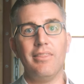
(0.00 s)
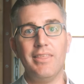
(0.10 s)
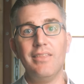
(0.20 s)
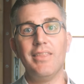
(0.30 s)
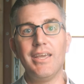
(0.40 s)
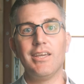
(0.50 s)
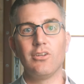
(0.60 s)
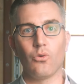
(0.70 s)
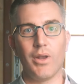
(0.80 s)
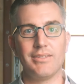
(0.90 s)
then they
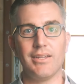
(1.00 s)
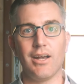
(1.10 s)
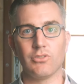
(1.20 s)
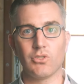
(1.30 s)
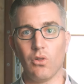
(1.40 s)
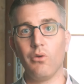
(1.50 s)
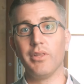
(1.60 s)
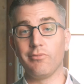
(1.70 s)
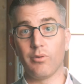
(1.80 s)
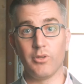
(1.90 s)
can grant it out
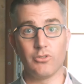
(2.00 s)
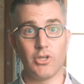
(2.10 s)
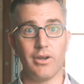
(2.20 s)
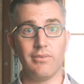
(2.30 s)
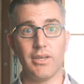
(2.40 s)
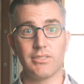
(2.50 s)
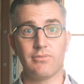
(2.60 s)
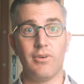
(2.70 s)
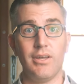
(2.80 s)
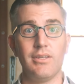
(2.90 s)
slowly from their CharityVest
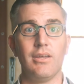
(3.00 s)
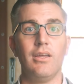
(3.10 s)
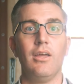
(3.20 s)
fund